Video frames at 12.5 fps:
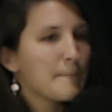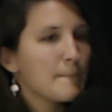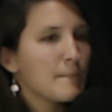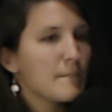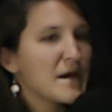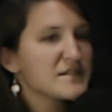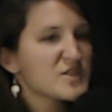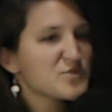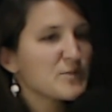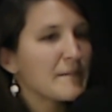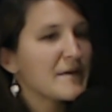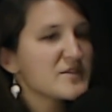
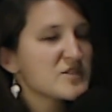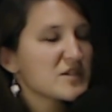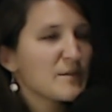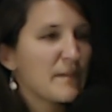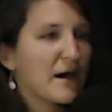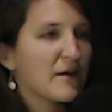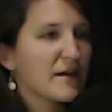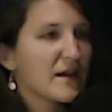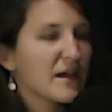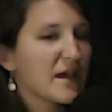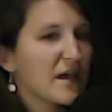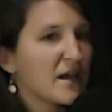messaged my mentor about
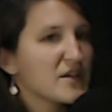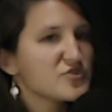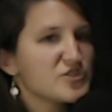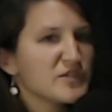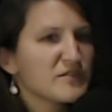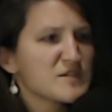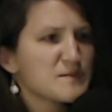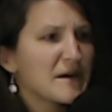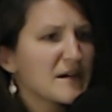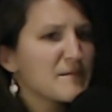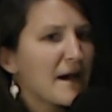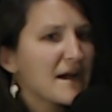it, and she
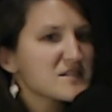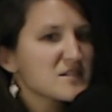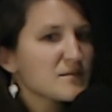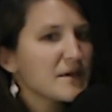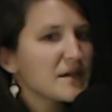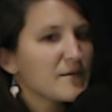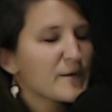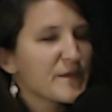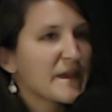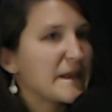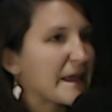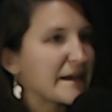responded back to me
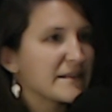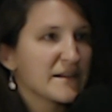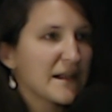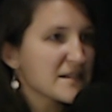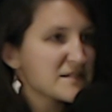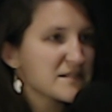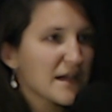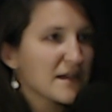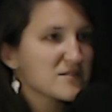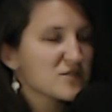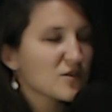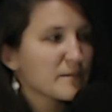within like the next day
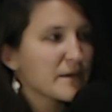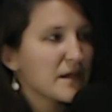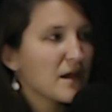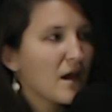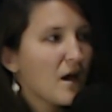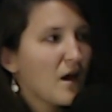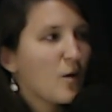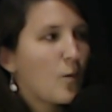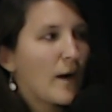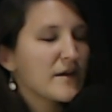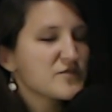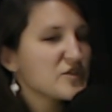and told me,
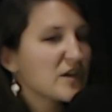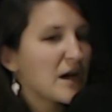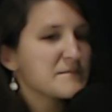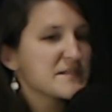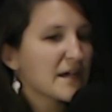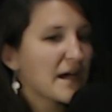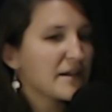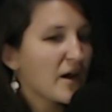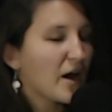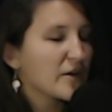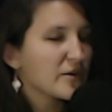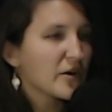why don't you come to Kenya
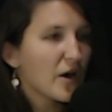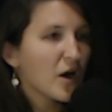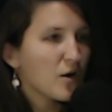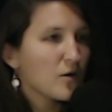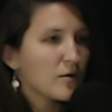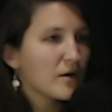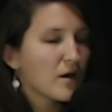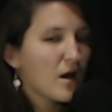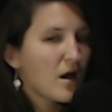on your own?